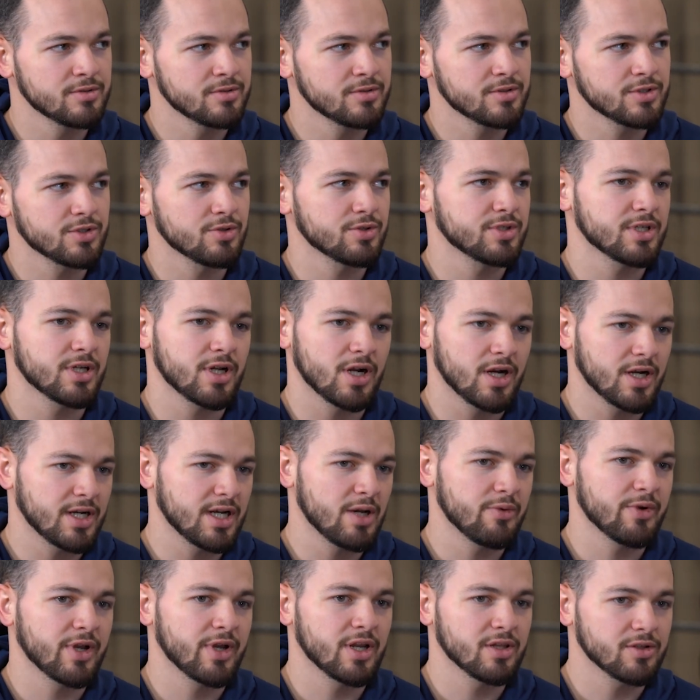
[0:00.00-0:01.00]
So it's like, all right,
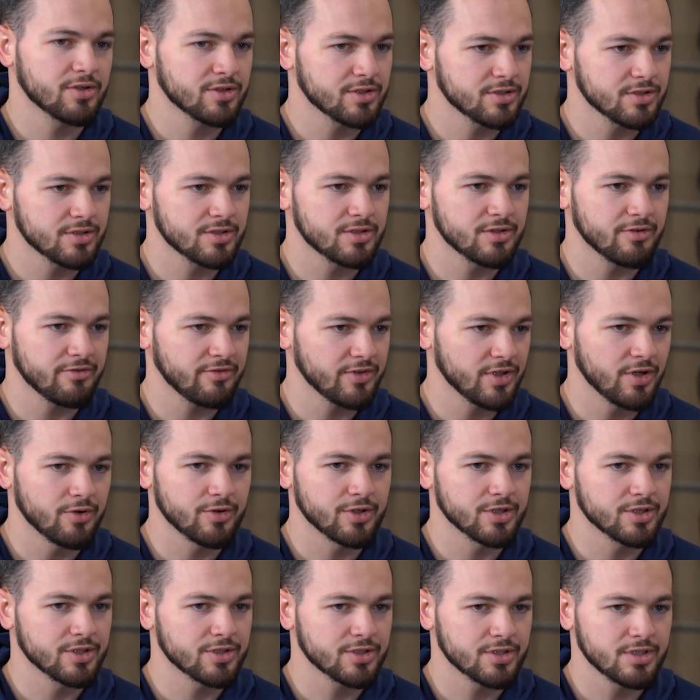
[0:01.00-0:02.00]
now we got to learn to
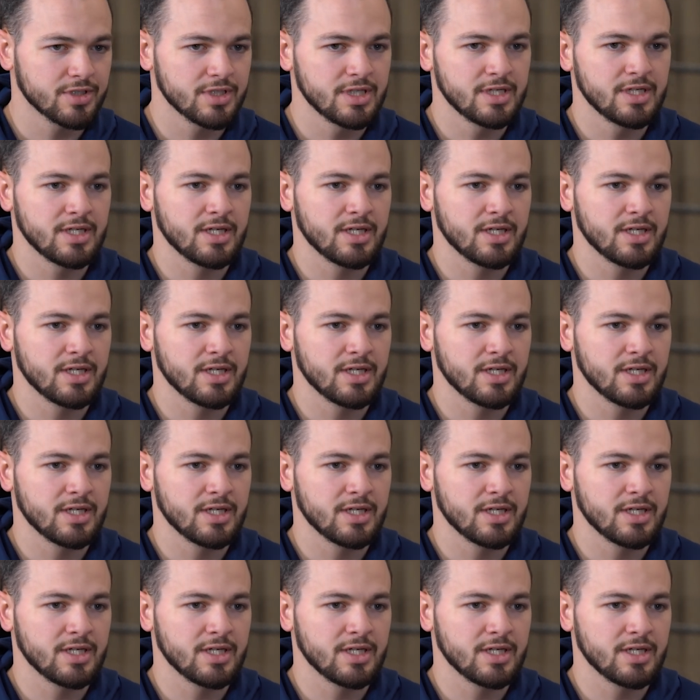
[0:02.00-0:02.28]
floaters.